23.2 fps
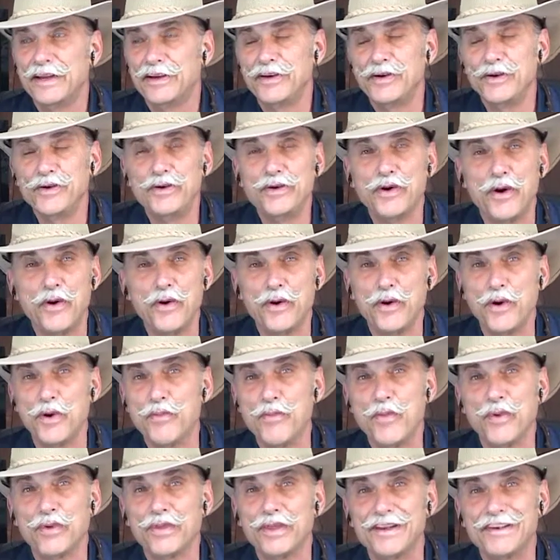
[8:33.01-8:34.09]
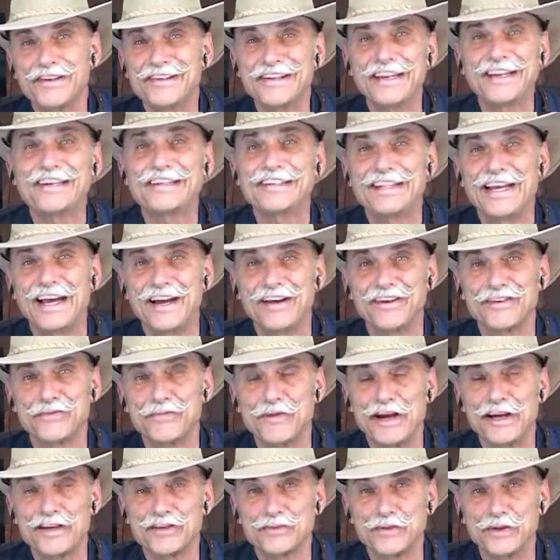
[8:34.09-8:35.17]
You don't go more than 6,000
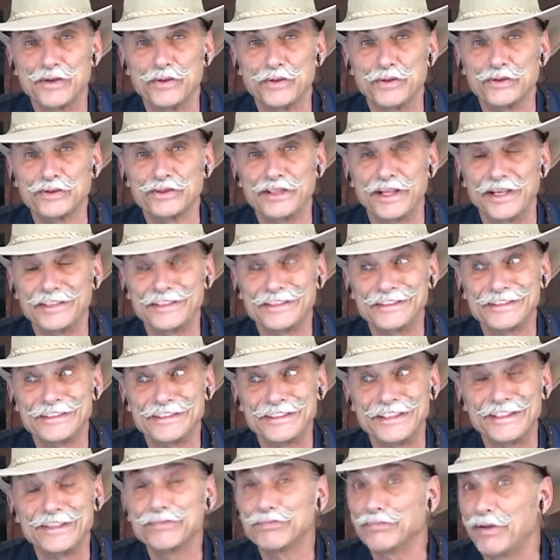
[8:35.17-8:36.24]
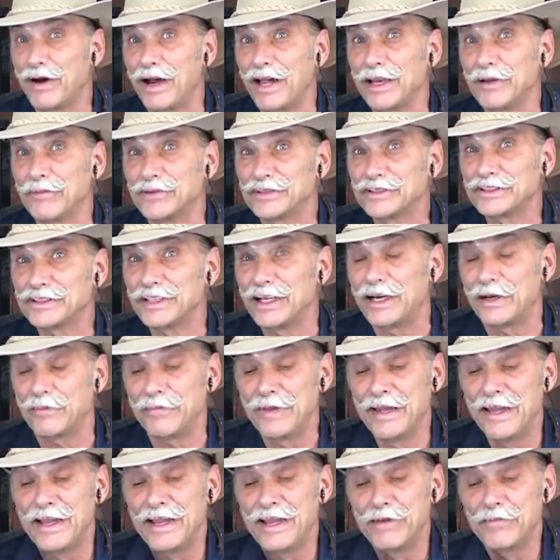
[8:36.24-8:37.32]
miles between oil changes and this problem will stop.